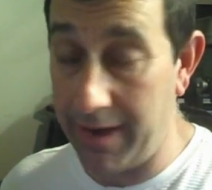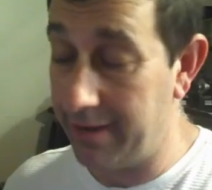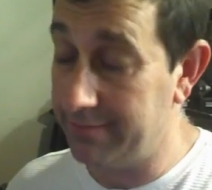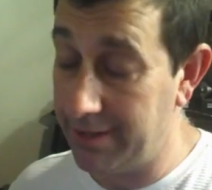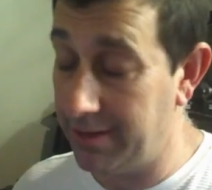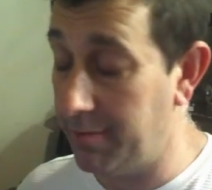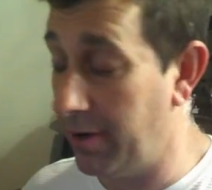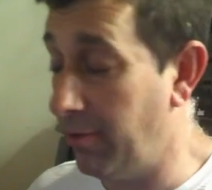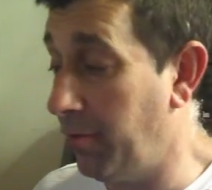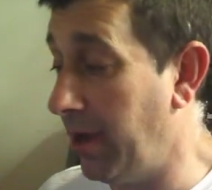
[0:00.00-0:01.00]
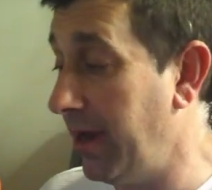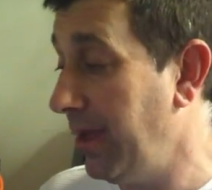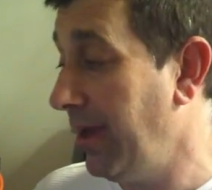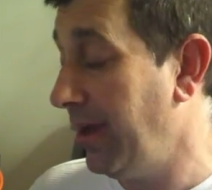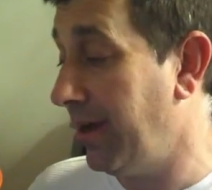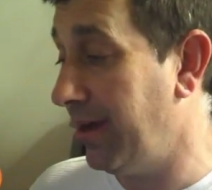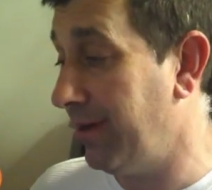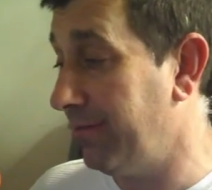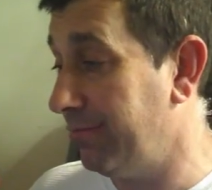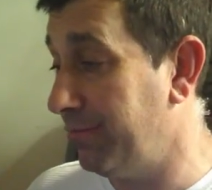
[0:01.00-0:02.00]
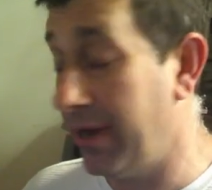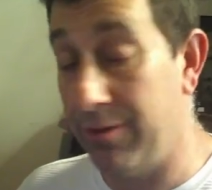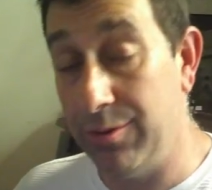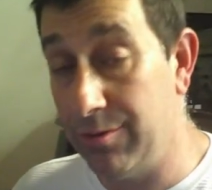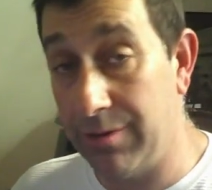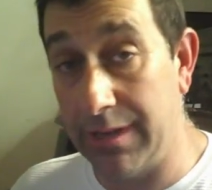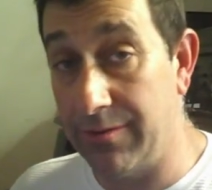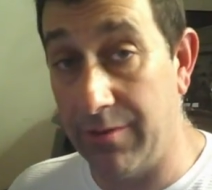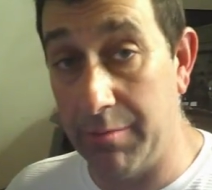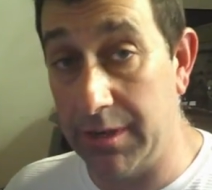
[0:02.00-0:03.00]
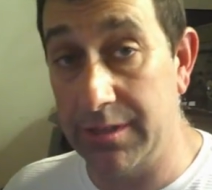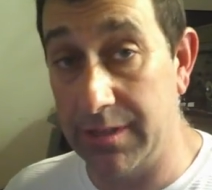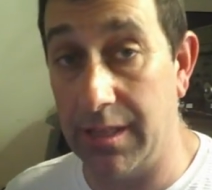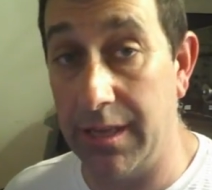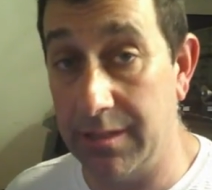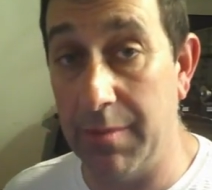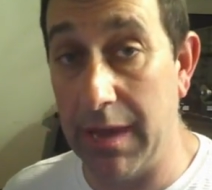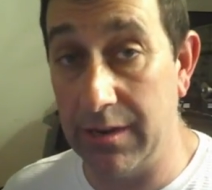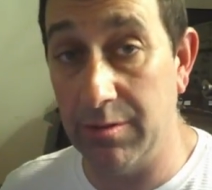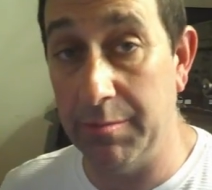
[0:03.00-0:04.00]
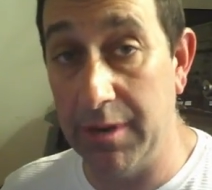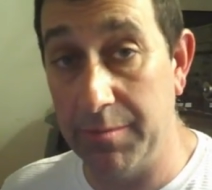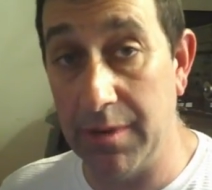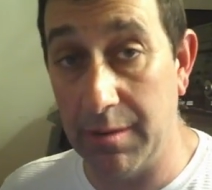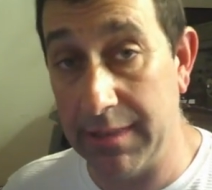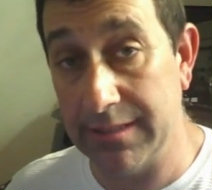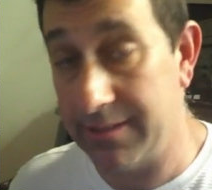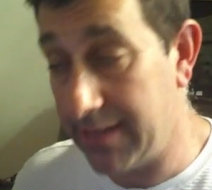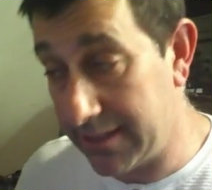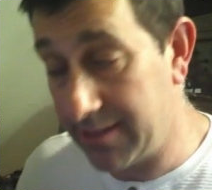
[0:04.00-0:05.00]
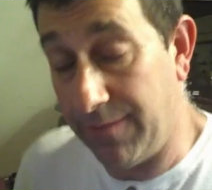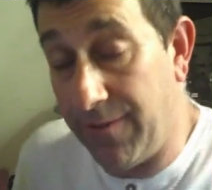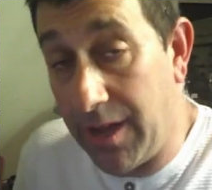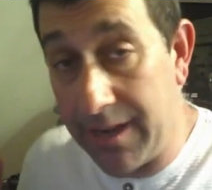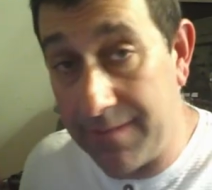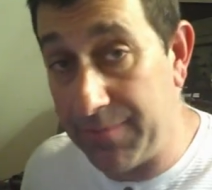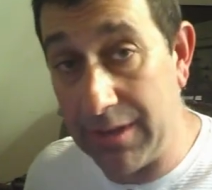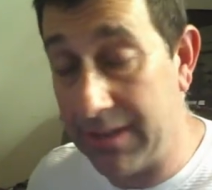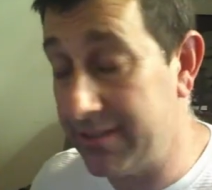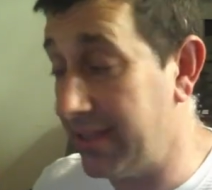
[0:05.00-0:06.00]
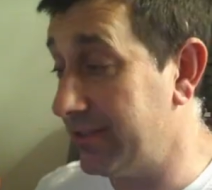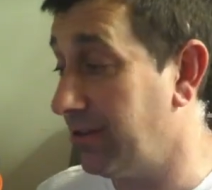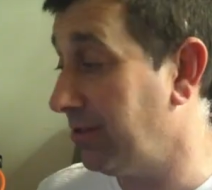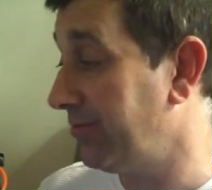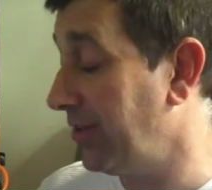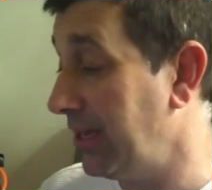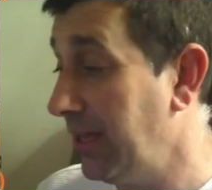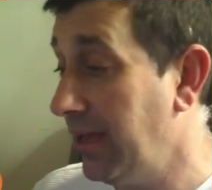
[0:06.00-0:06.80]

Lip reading: I love my robot, but I don't utilize it very much because I like to manually manipulate it. That's the fun. That's all the fun.